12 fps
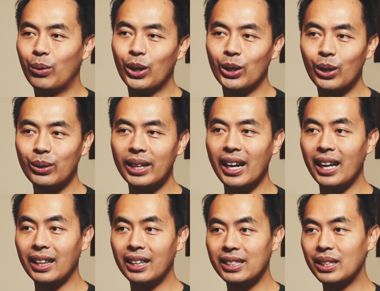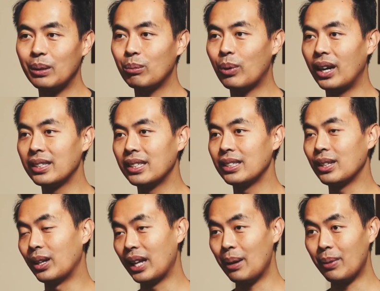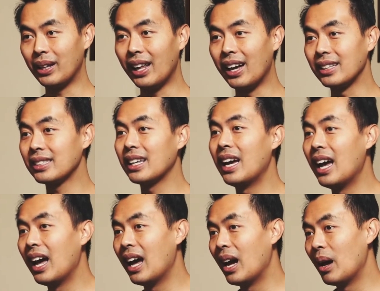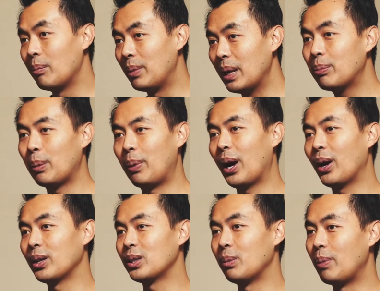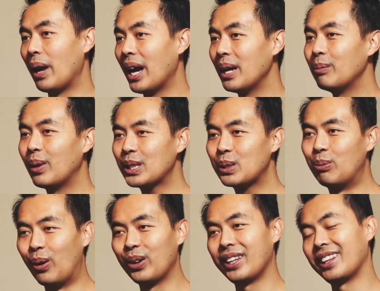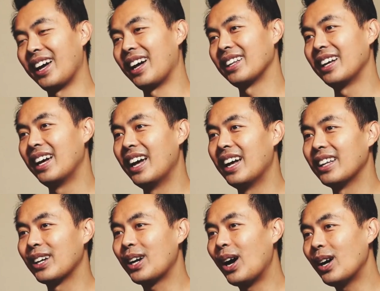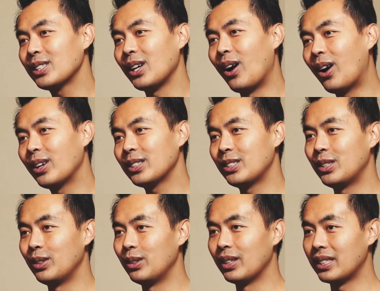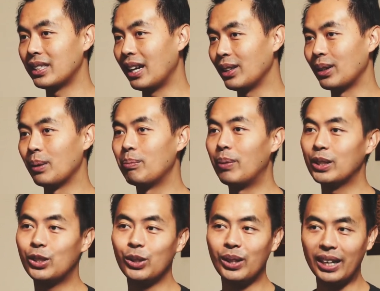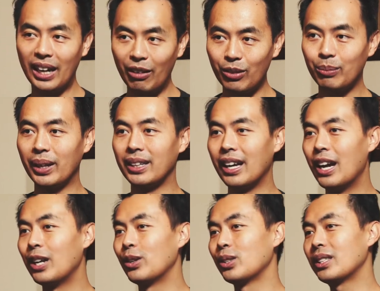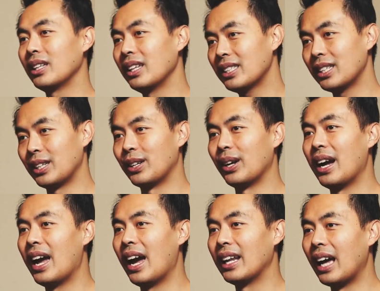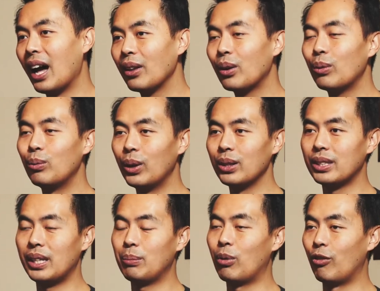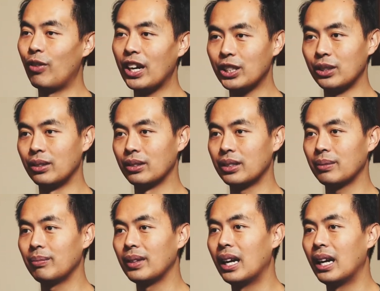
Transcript: When you're looking at listing prices on M L S, be prepared to pay much more than that. The costs aren't to the seller, but to the government, your solicitor, and other real estate professionals.